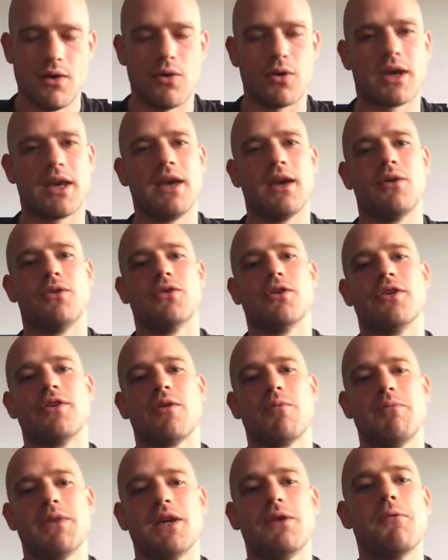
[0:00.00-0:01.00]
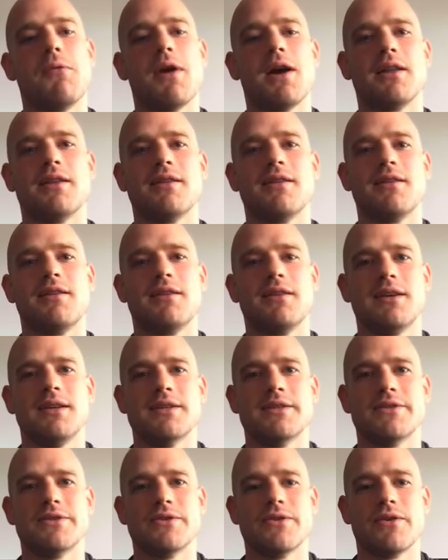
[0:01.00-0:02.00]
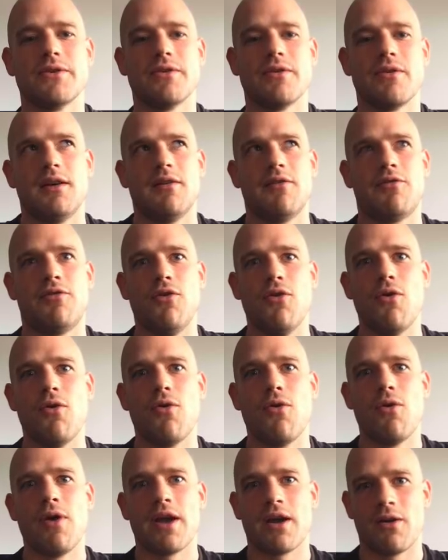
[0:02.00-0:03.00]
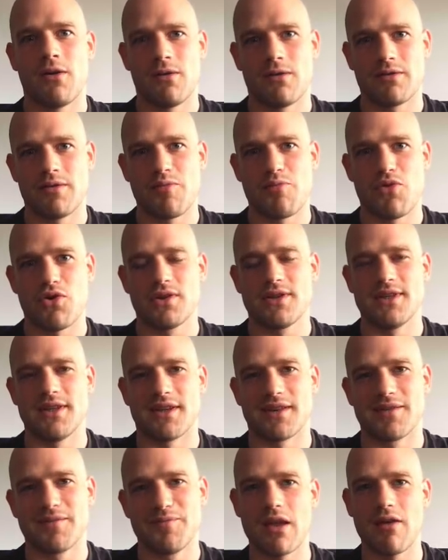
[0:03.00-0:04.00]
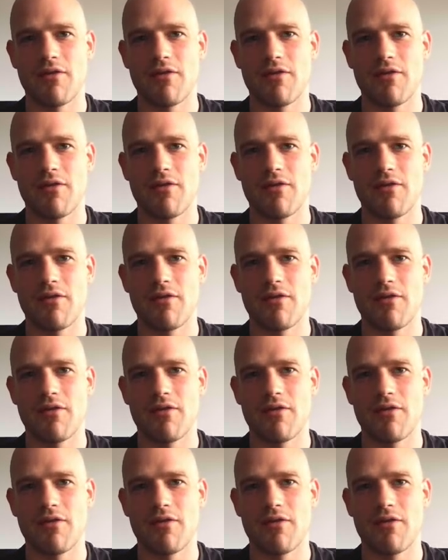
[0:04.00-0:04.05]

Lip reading: Okay, another big one is Flow error reporting.